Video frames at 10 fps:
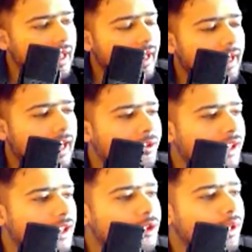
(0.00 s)
now the
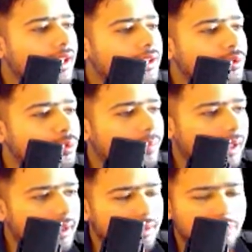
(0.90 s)
Ashoka
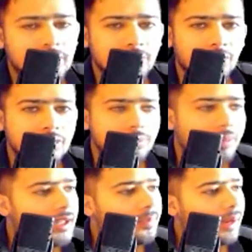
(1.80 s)
stupa which was
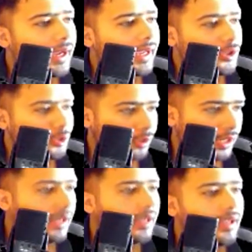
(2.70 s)
built by
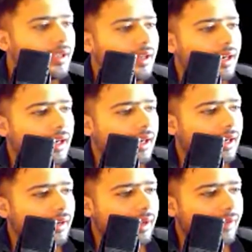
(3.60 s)
Ashoka
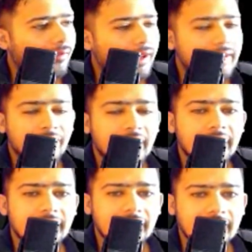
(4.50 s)
uh, when when
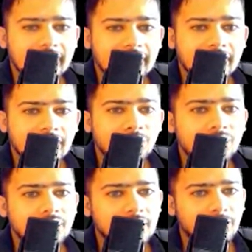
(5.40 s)
it, it
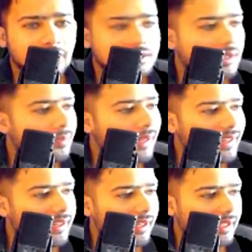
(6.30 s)
introduced Buddhism
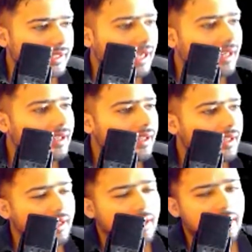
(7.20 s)
in Ladakh
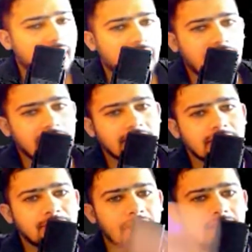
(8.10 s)
uh,
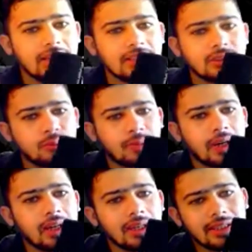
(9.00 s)
this particular
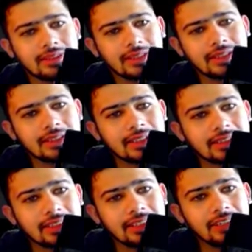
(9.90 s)
stupa is in the
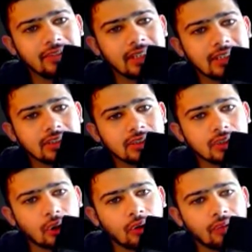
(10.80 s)
Tiri village
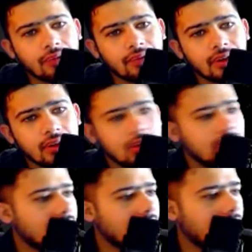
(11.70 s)
of
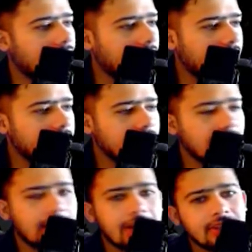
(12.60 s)
uh, the
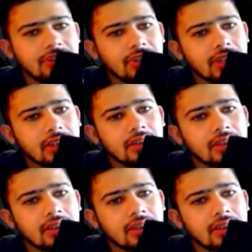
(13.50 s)
Leh district,